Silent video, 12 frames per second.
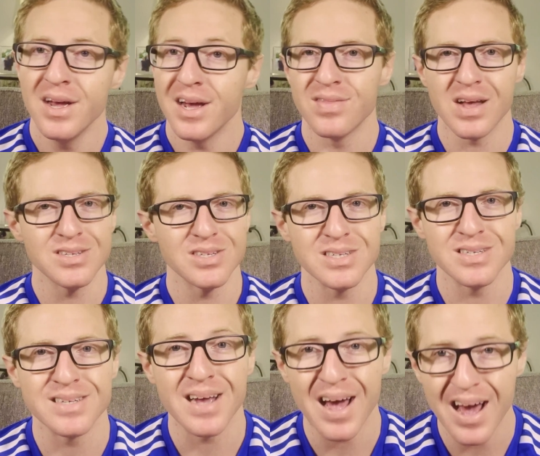And that's
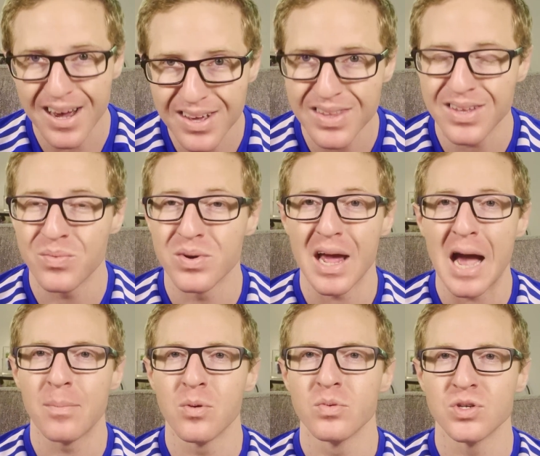exactly what
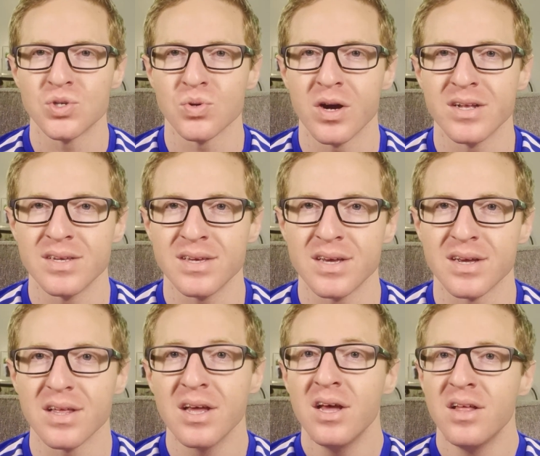Apple was trying to get.
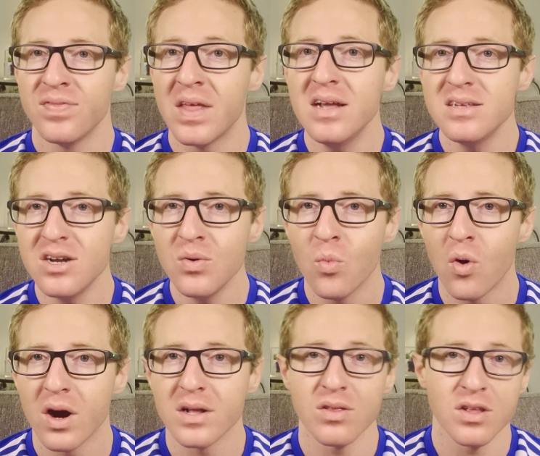They didn't
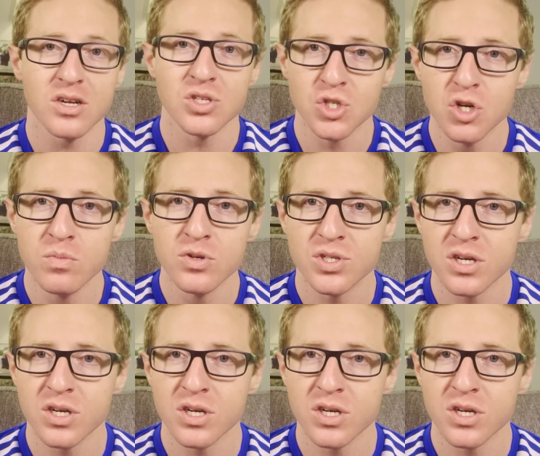want the consumers to